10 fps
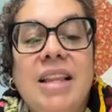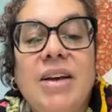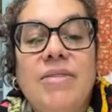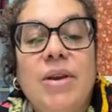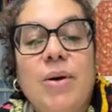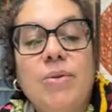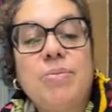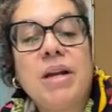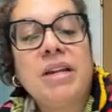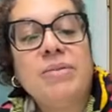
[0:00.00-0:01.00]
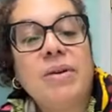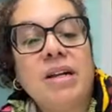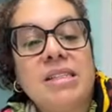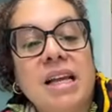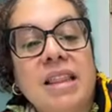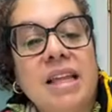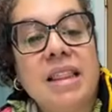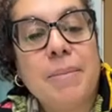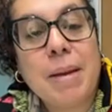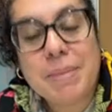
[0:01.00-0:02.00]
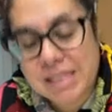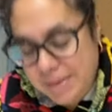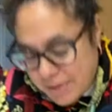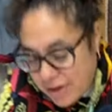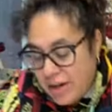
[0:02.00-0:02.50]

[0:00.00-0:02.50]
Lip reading: Of the old braided rugs, I think they might be similar.